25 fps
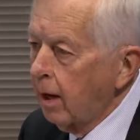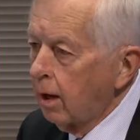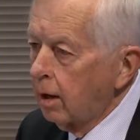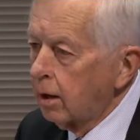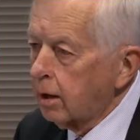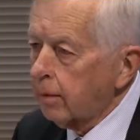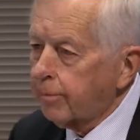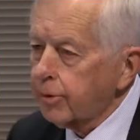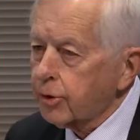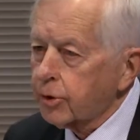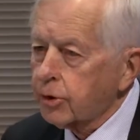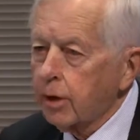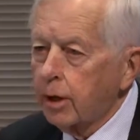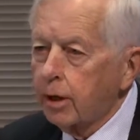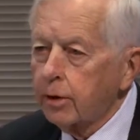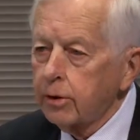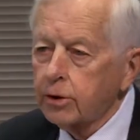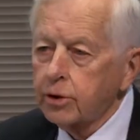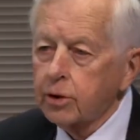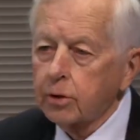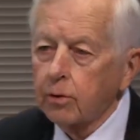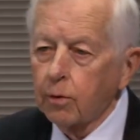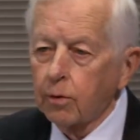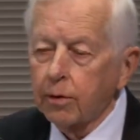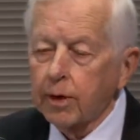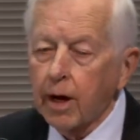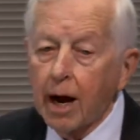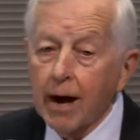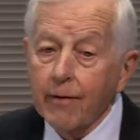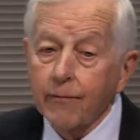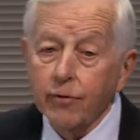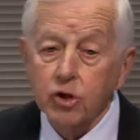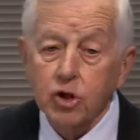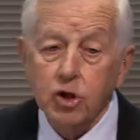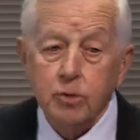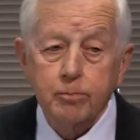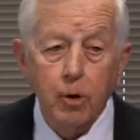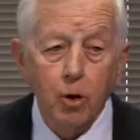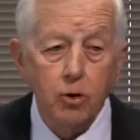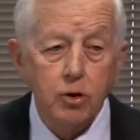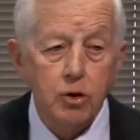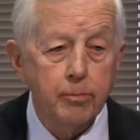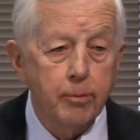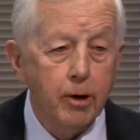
The percentage who had ever smoked